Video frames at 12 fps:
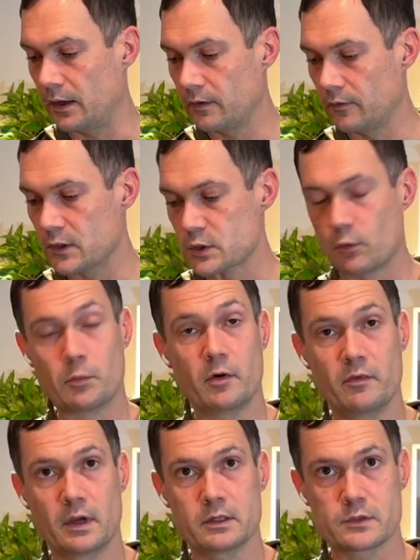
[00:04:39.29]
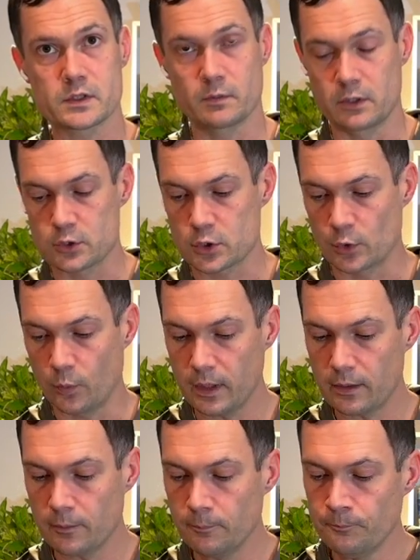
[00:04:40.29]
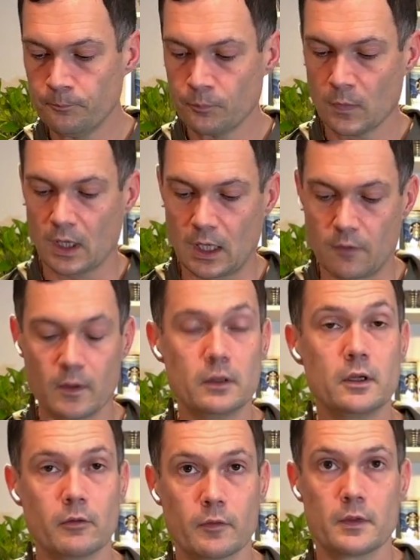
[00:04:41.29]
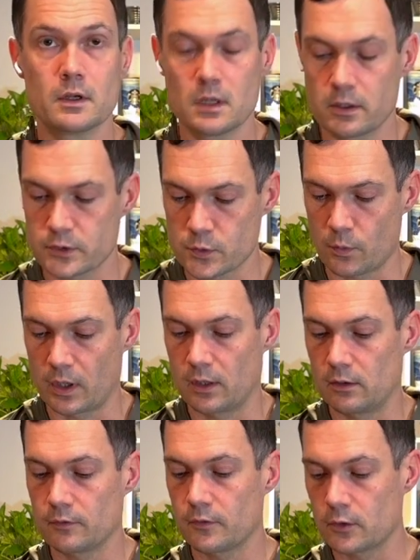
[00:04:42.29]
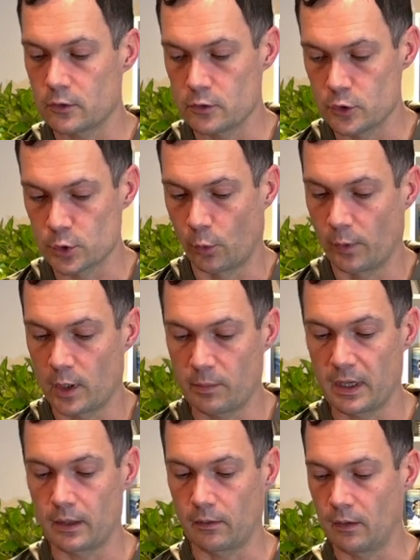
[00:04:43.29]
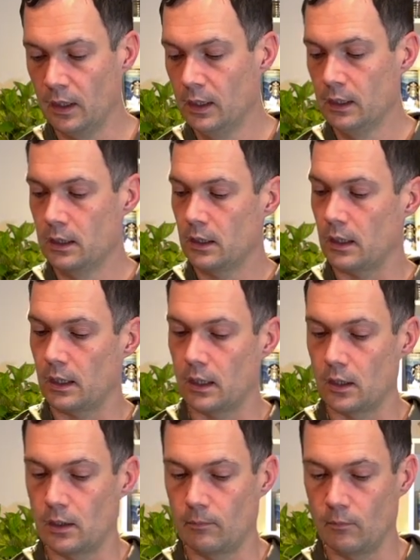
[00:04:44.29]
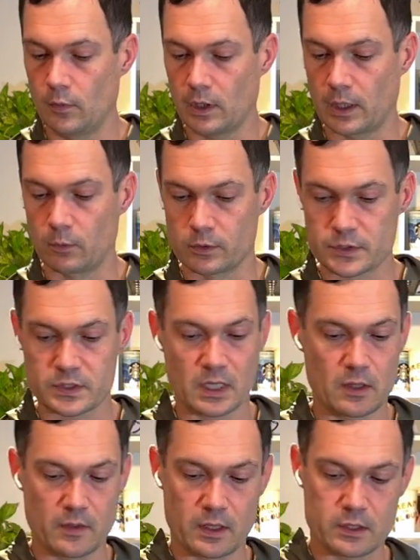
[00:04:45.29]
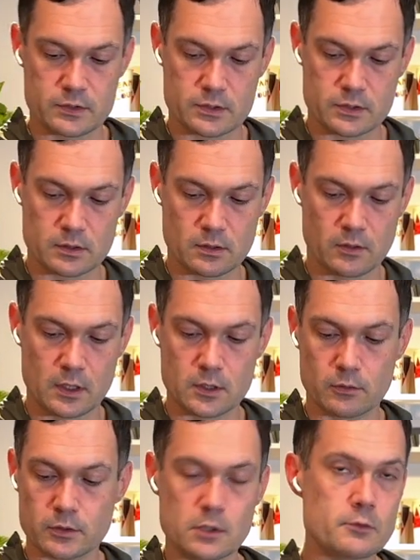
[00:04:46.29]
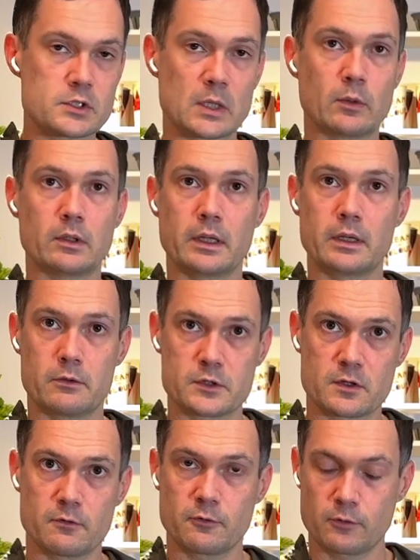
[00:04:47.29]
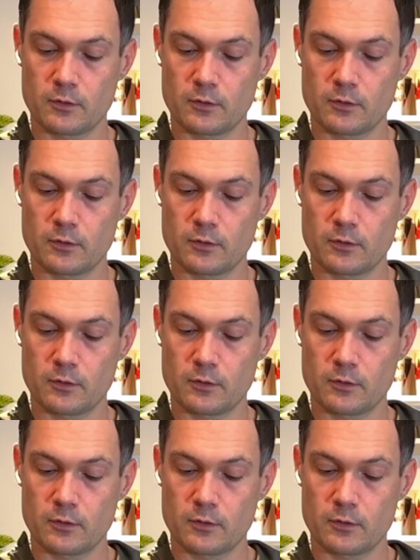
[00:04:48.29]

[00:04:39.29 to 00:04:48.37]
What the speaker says: this will prevent some additional wear. And then here at the knee as well, your usual wear panel. I will say that they don't use double layers of